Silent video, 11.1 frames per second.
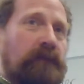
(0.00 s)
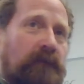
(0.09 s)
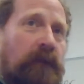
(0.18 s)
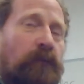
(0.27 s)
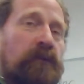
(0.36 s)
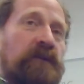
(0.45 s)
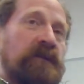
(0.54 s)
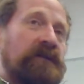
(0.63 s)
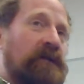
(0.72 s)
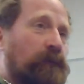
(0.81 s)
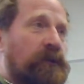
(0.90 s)
They're wanting
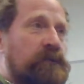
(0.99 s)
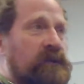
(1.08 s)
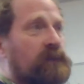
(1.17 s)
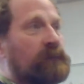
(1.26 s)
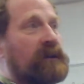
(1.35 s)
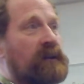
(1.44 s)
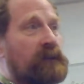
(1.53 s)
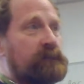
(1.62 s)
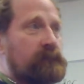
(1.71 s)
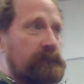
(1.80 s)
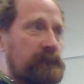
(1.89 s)
someone who's going to be
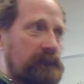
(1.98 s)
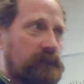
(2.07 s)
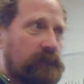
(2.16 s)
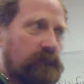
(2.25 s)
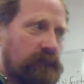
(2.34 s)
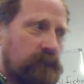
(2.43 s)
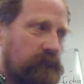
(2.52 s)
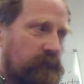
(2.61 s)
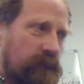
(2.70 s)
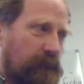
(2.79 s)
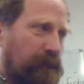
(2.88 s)

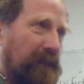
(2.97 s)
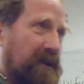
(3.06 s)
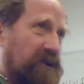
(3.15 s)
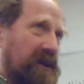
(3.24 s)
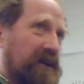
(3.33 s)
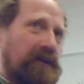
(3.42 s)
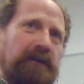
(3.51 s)
magic.